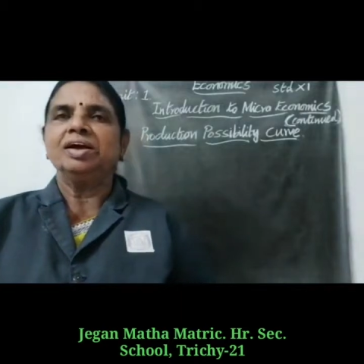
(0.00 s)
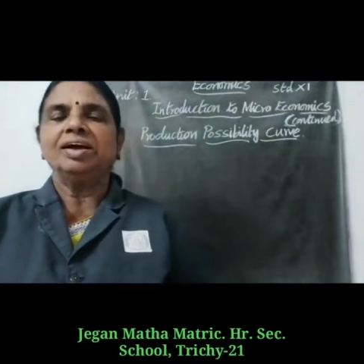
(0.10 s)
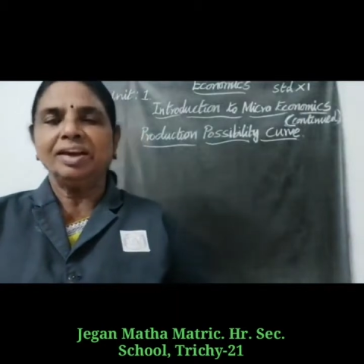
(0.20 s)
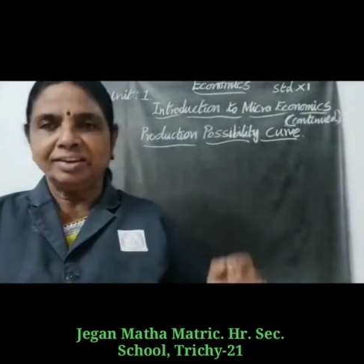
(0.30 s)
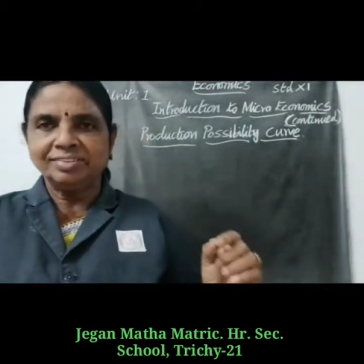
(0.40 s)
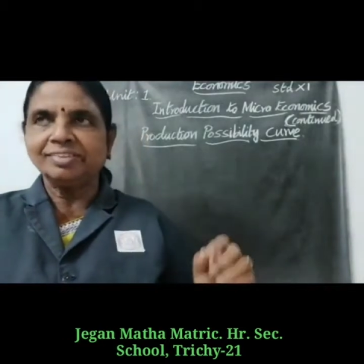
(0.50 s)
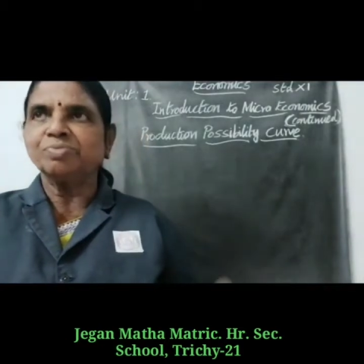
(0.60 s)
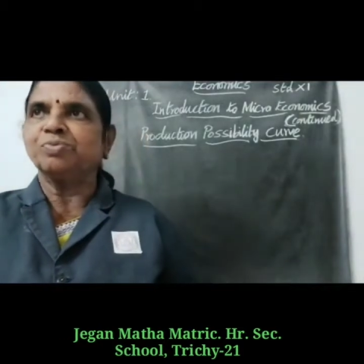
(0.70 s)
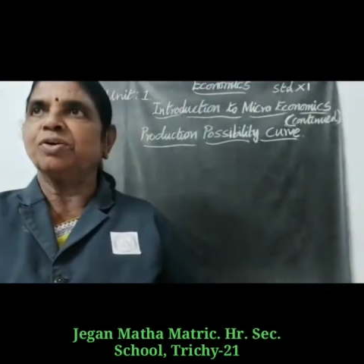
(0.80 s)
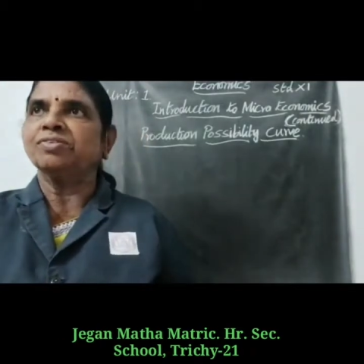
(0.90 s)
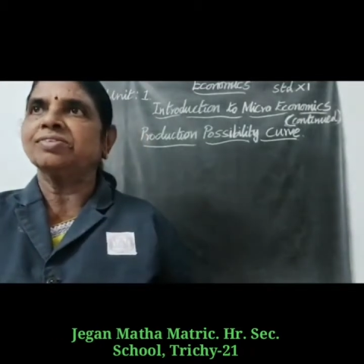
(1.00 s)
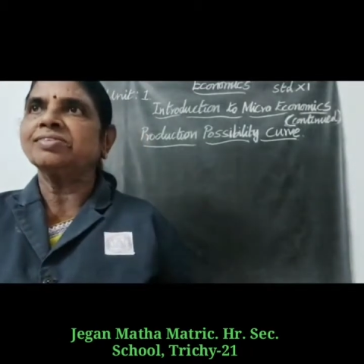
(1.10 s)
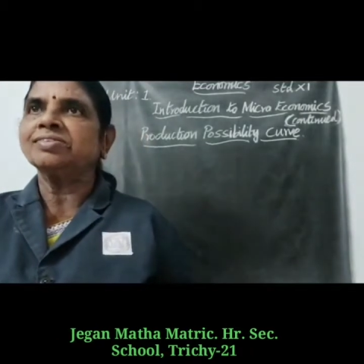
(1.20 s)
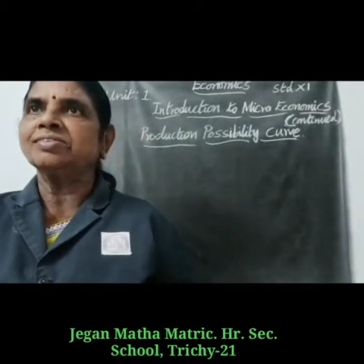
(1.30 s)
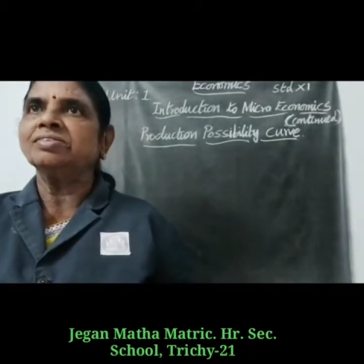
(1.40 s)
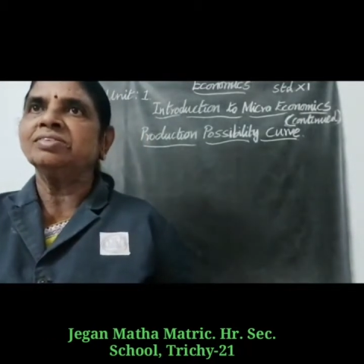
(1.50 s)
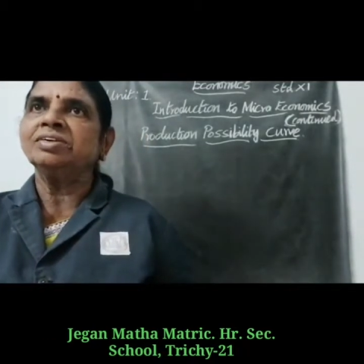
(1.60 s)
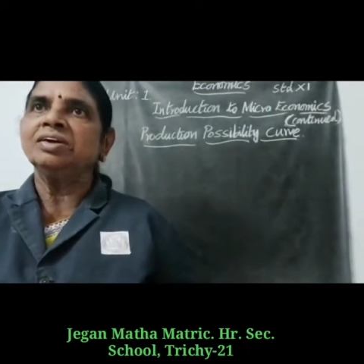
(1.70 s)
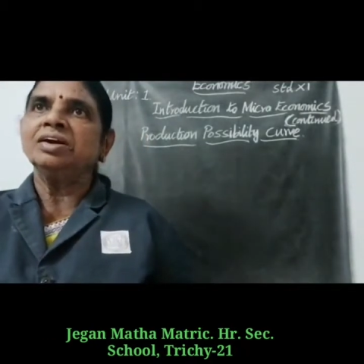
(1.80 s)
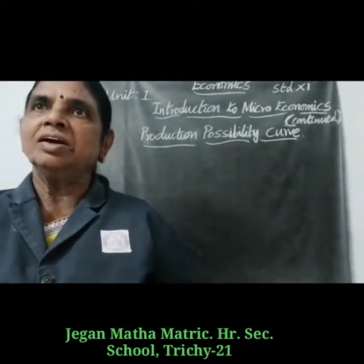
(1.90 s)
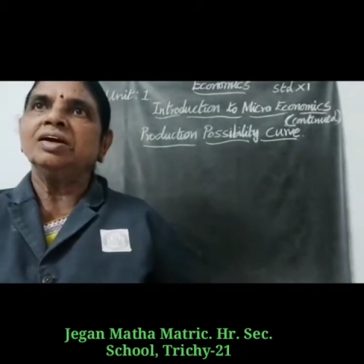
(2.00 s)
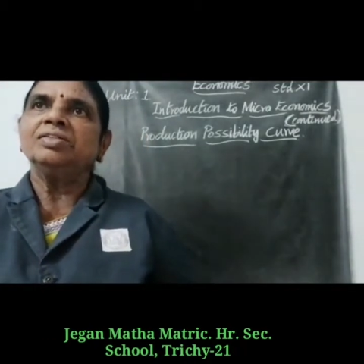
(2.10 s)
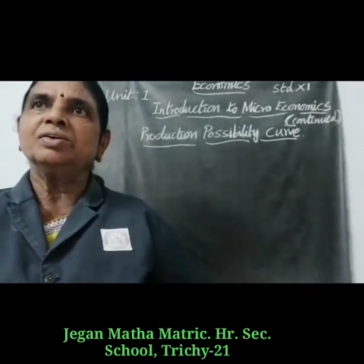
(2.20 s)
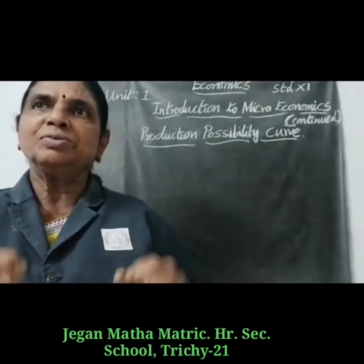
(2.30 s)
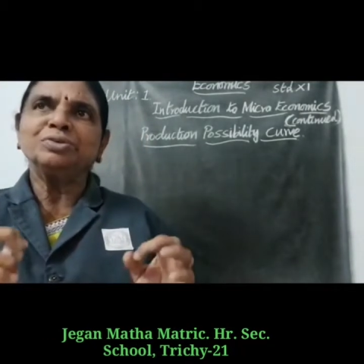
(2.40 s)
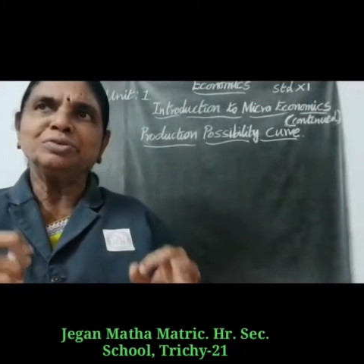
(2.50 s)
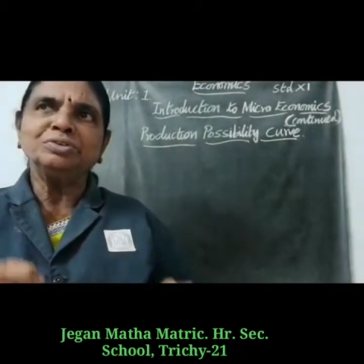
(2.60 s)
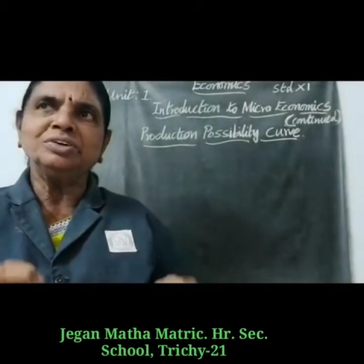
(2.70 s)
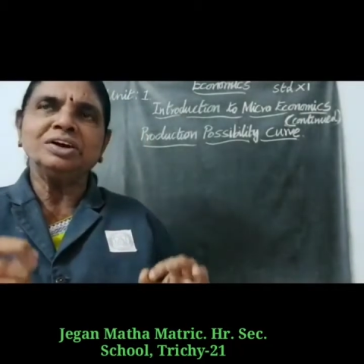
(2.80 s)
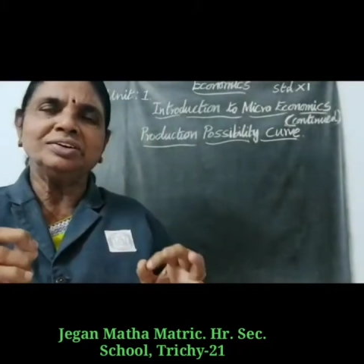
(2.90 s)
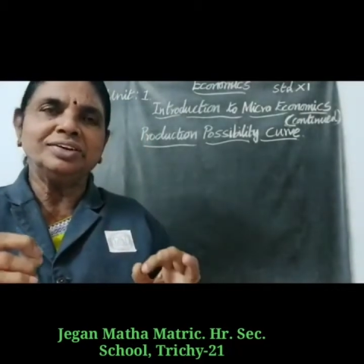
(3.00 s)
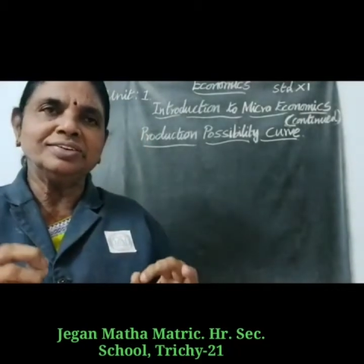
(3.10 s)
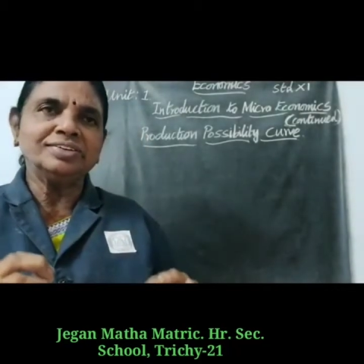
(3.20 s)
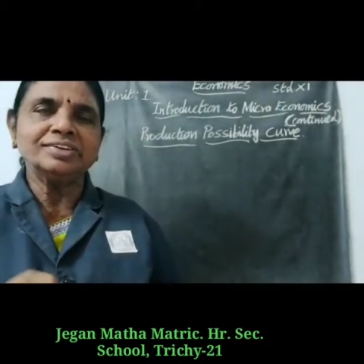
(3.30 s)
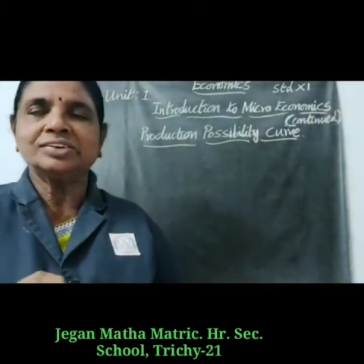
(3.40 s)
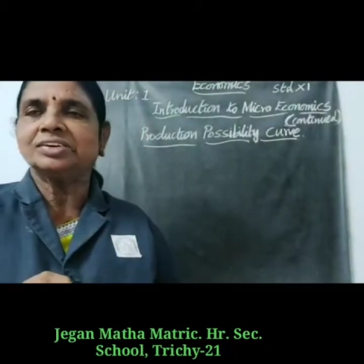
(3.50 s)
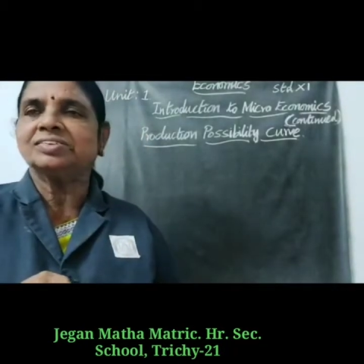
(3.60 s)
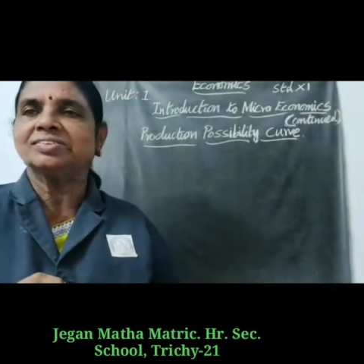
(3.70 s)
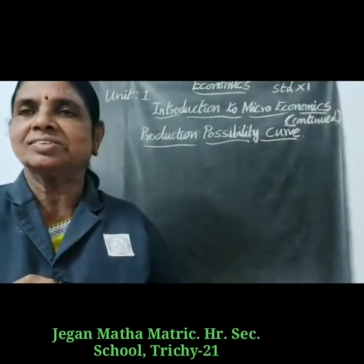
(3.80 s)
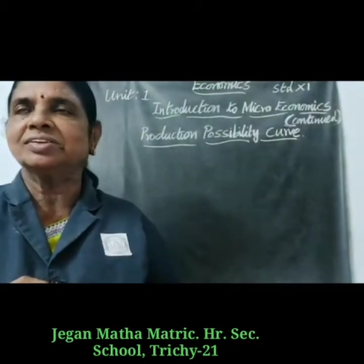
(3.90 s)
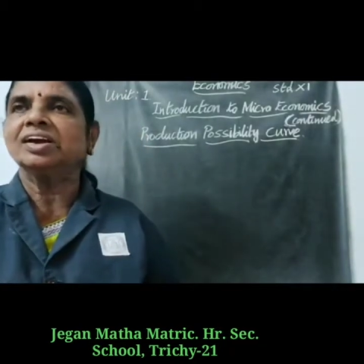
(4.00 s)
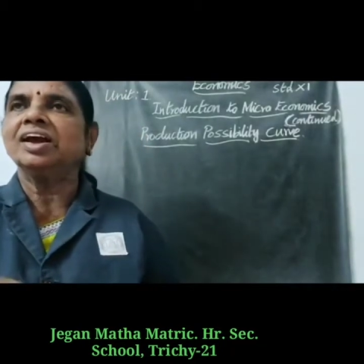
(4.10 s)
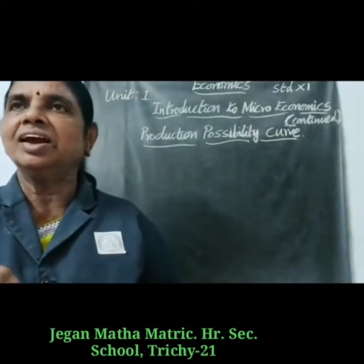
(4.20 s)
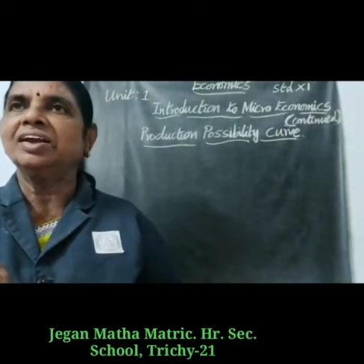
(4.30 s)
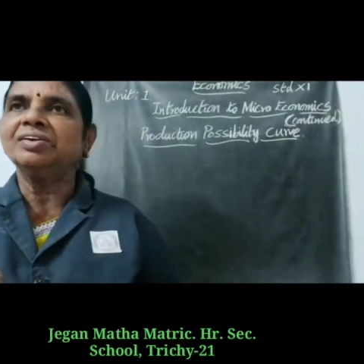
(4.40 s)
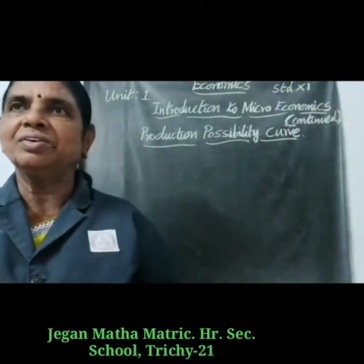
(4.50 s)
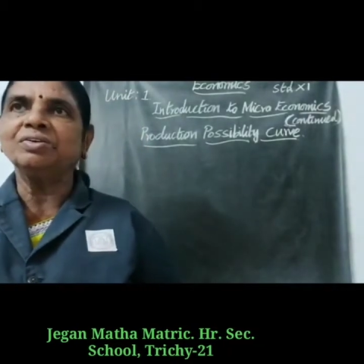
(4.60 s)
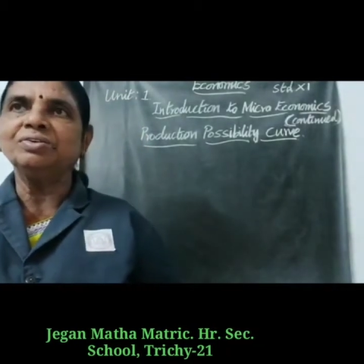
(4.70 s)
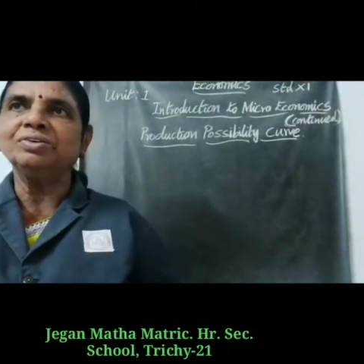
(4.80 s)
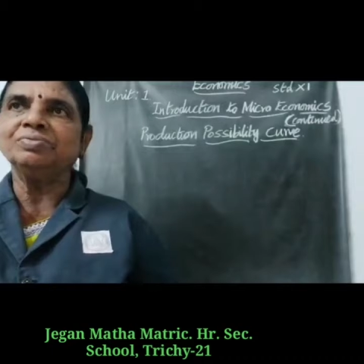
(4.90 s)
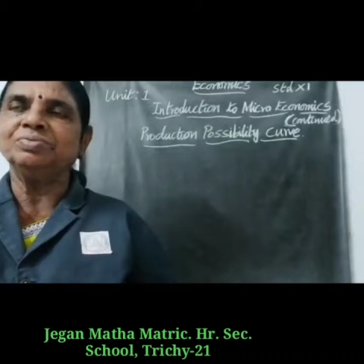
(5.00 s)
In this process, the crucial decisions include